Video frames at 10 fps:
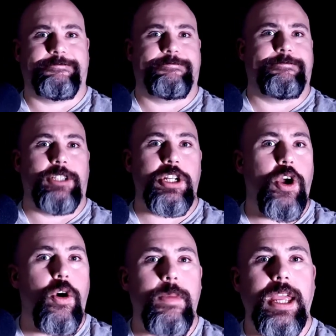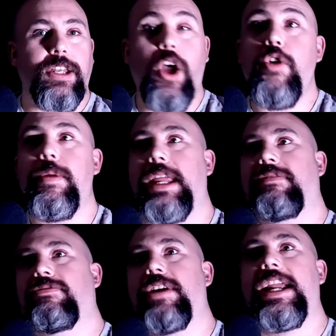You know what I mean? Nobody
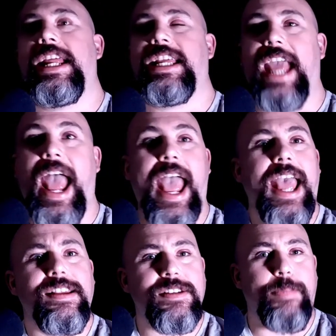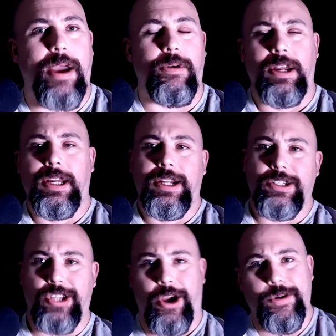really cares about
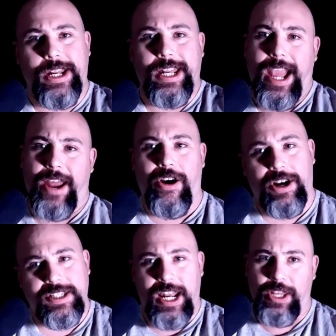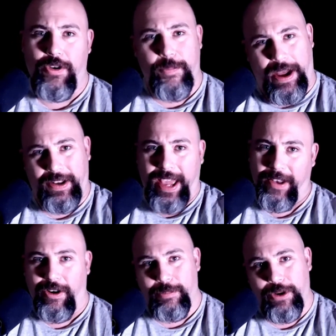Tony the Anarch telling you about the
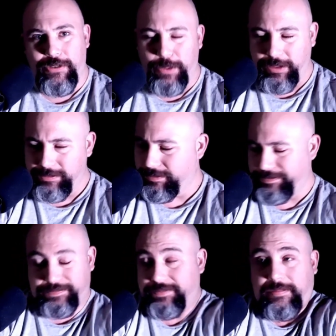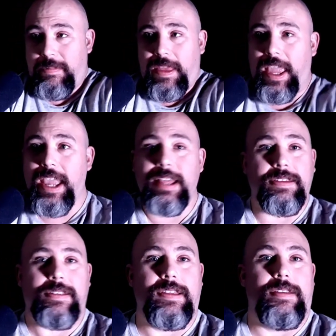Anarch movement.
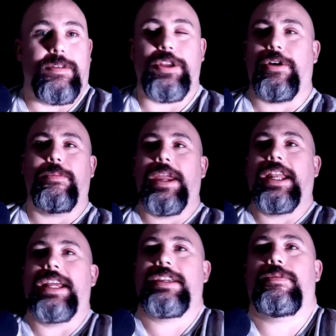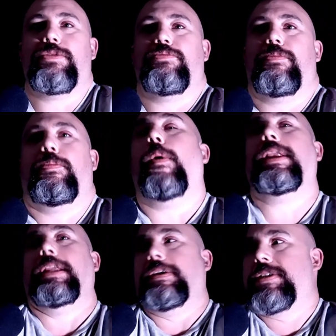You know what I mean? It was
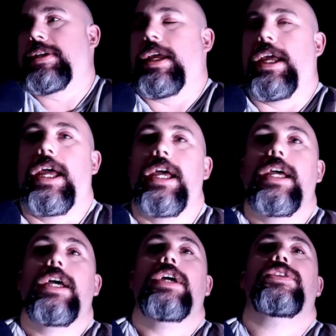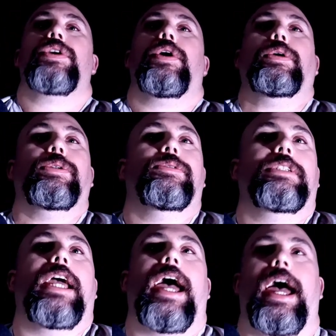pointless. So,
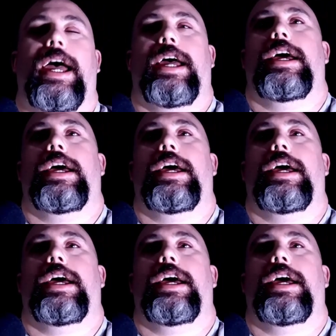yeah.